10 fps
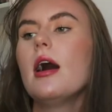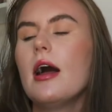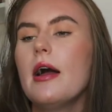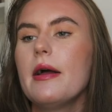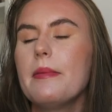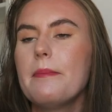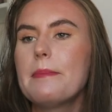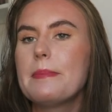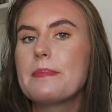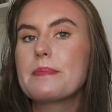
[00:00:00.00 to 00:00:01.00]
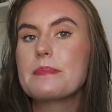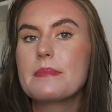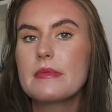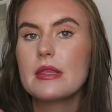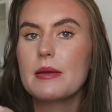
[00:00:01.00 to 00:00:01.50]
Um,
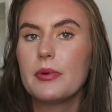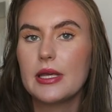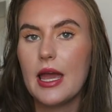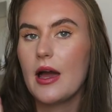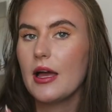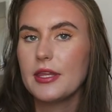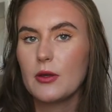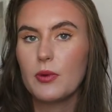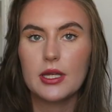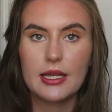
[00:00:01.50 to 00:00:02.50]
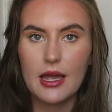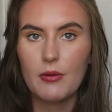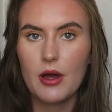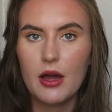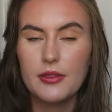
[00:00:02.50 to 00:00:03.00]
but yeah, I think we're gonna get,